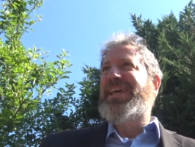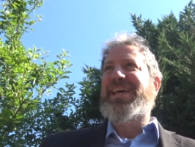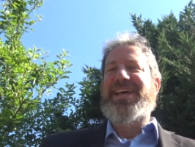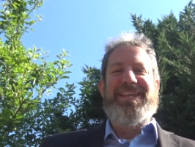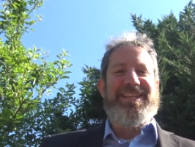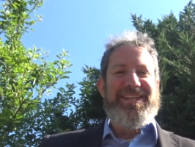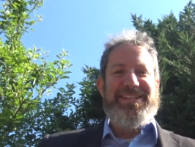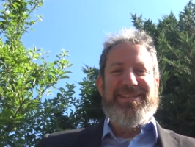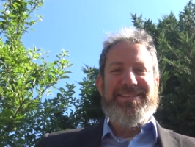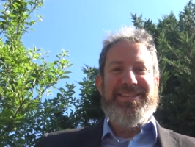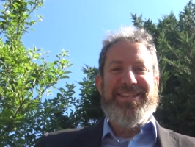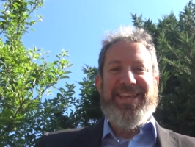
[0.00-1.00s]
and it's
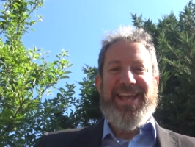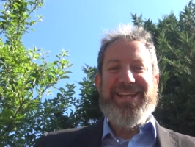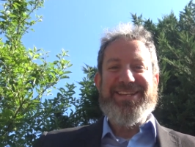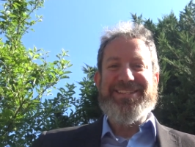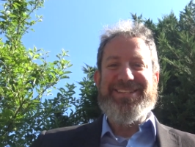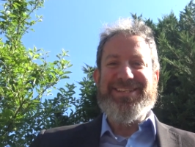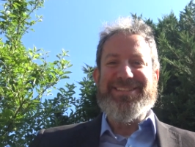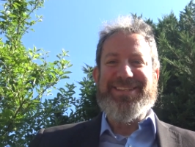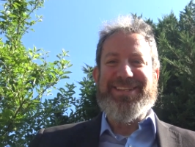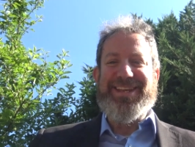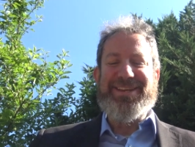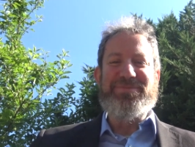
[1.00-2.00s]
cicada
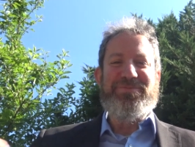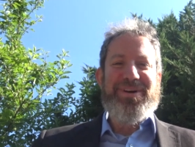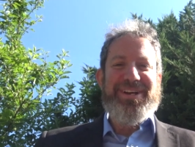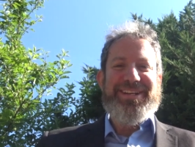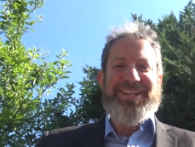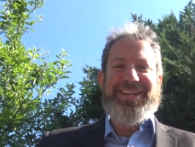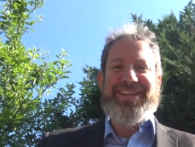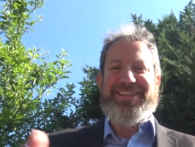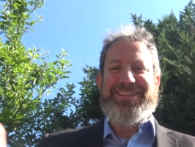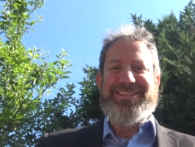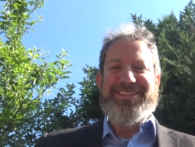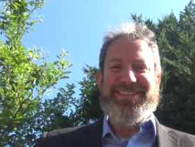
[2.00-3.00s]
season. And what
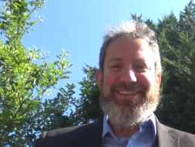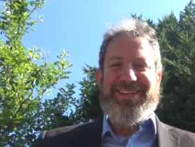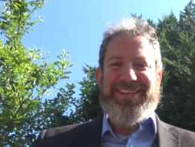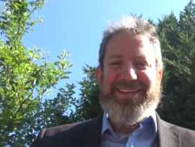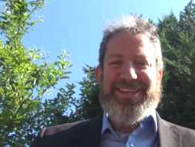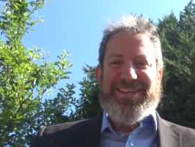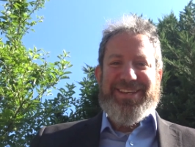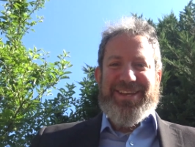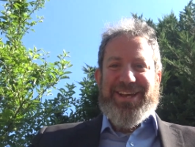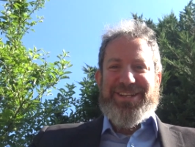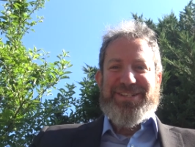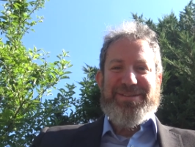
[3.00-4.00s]
is
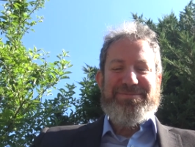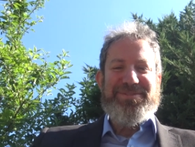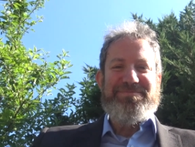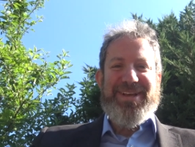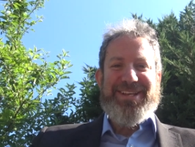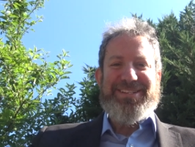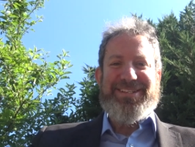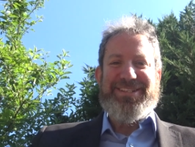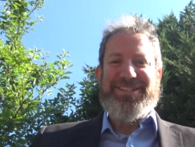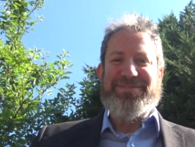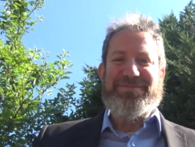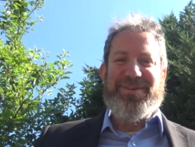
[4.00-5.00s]
Hashem's
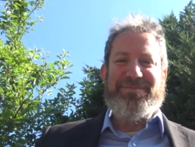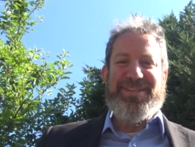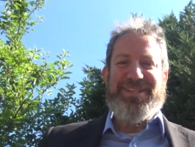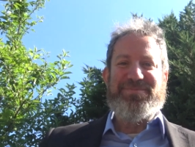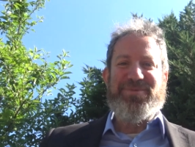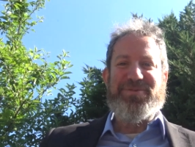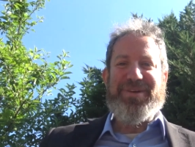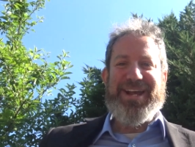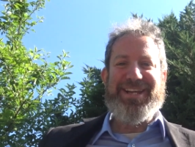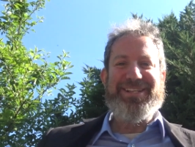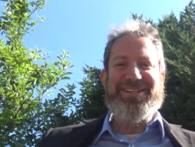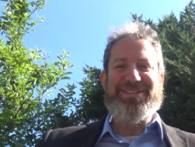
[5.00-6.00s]
message from these
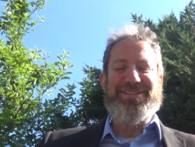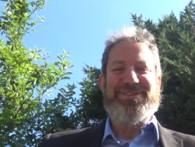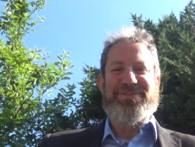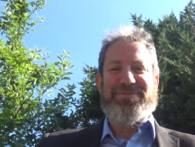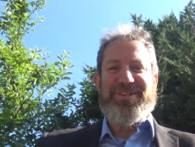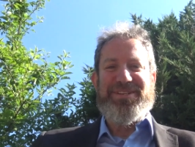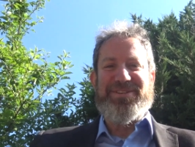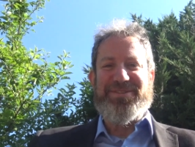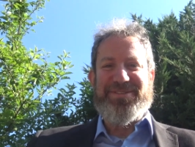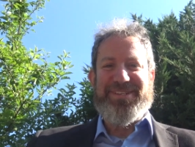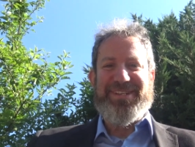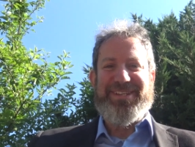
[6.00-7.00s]
miraculous
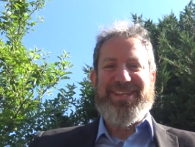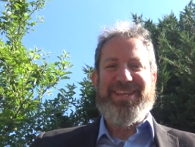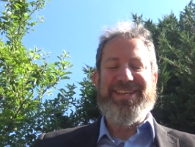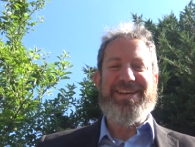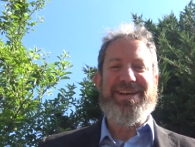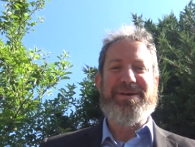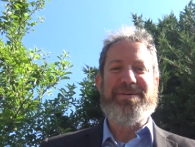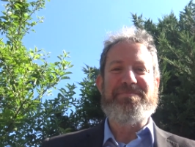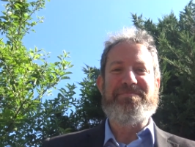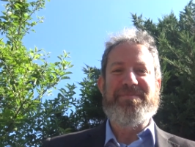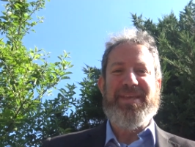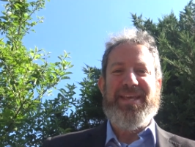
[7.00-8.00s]
creatures? They
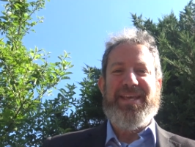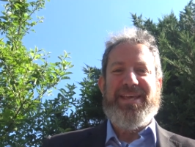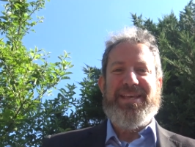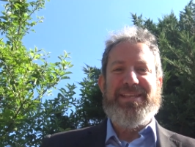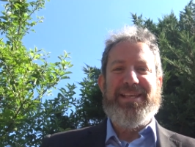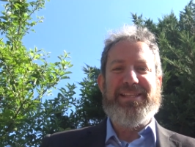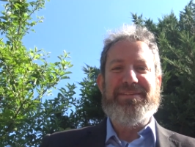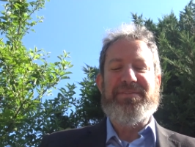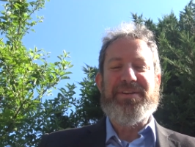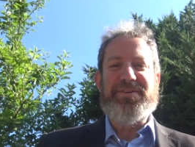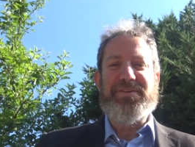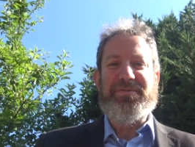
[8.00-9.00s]
um, they live
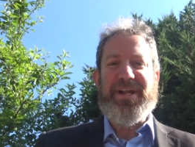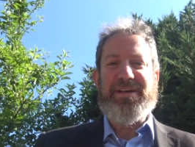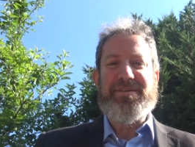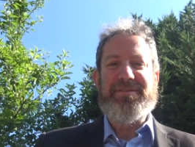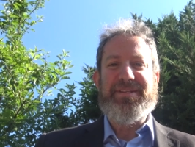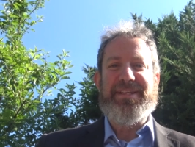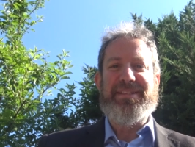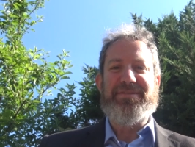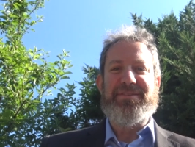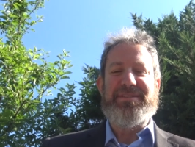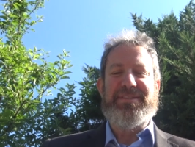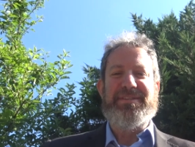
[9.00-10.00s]
underground, and
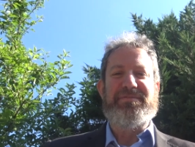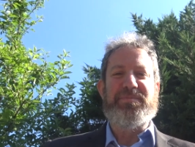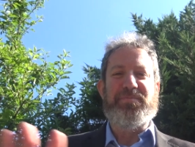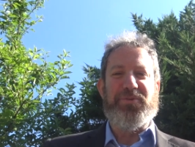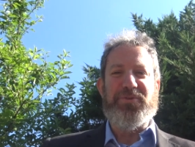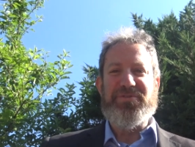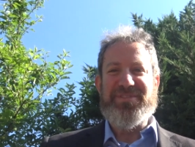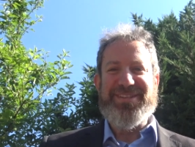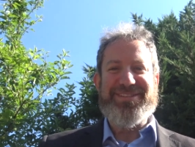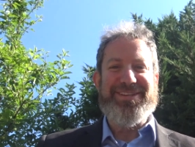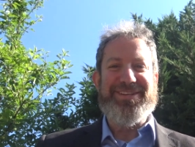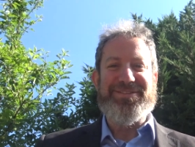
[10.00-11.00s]
there's different broods,
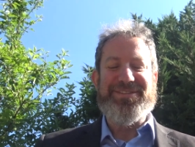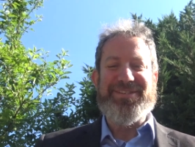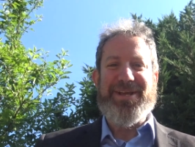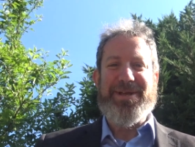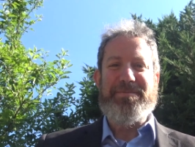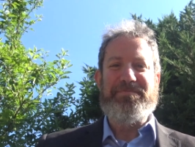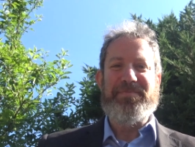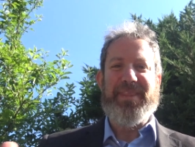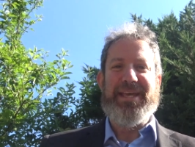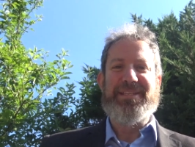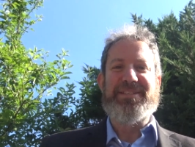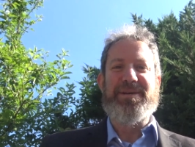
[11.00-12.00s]
as I understand.
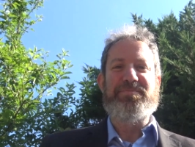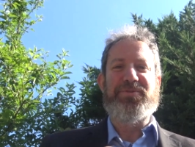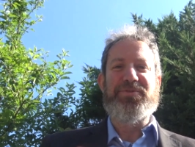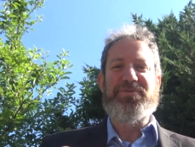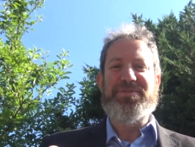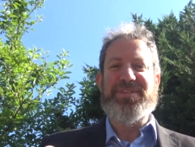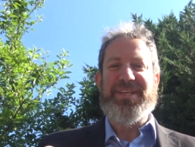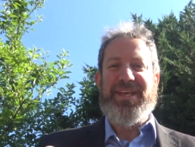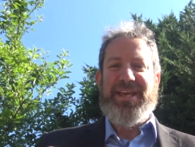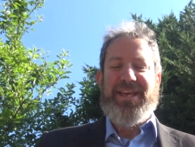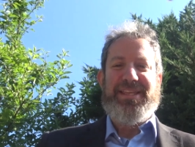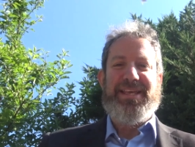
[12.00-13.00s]
And some broods
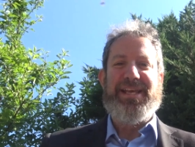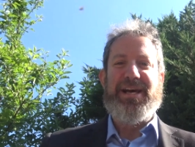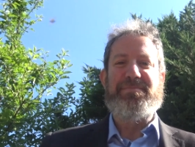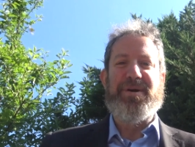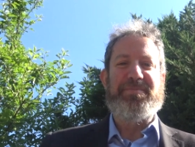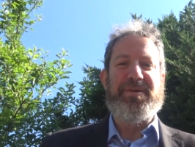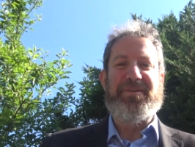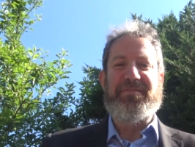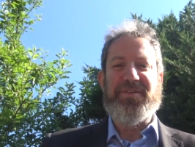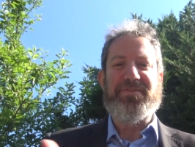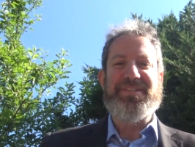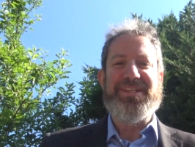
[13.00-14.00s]
they come up every
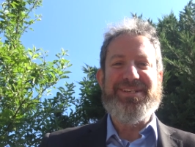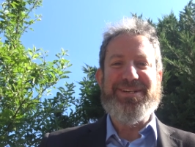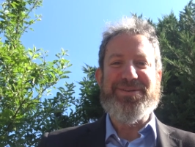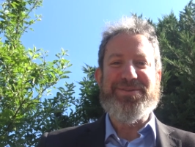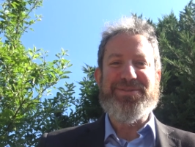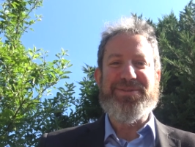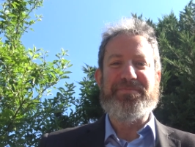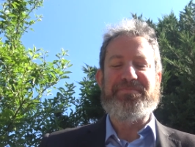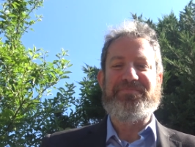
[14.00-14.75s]
13 years,